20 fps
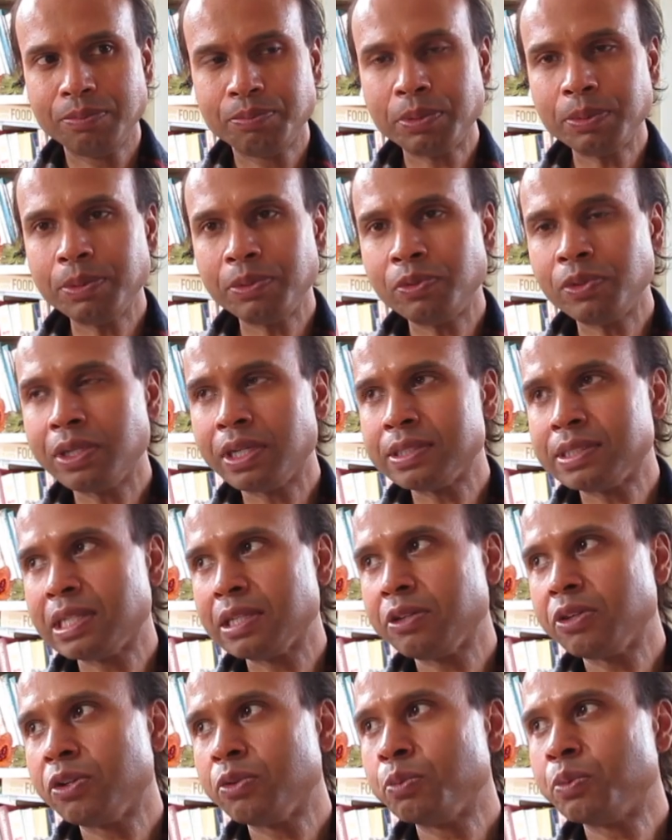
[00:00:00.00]
Probably realize
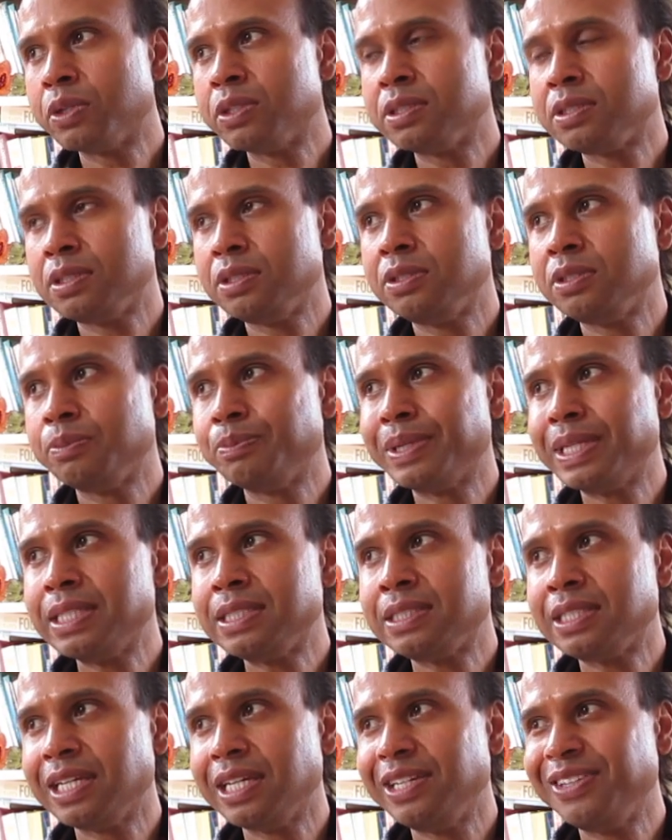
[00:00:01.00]
that God wants you to
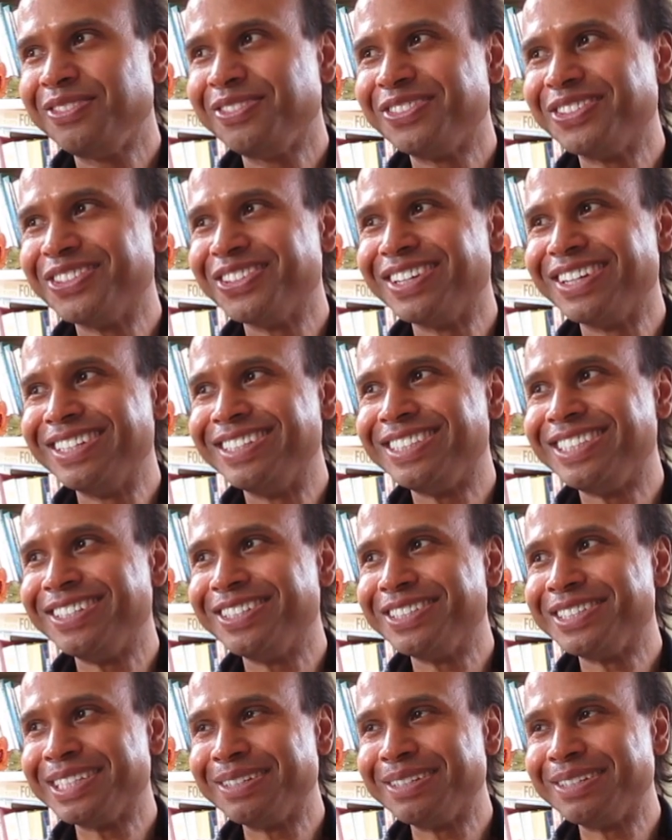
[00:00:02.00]
meditate until